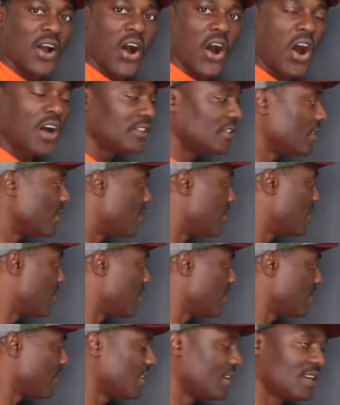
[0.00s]
under
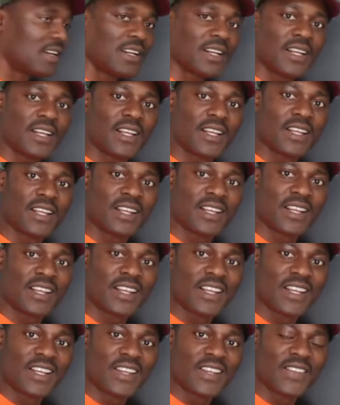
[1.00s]

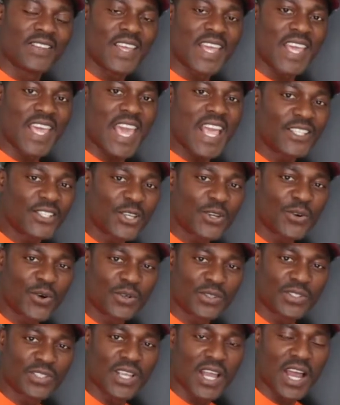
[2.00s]
the
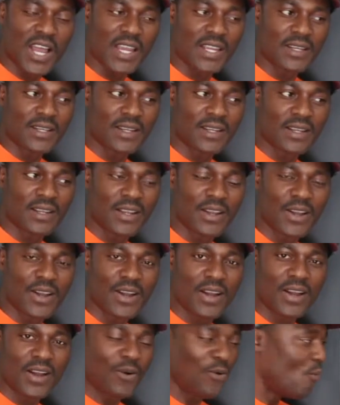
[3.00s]
integral sign,
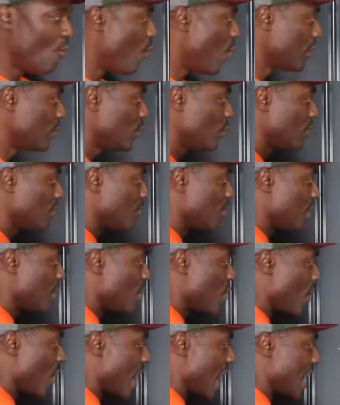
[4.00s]
what would be
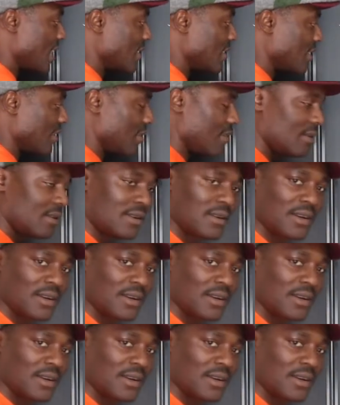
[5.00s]
your answer?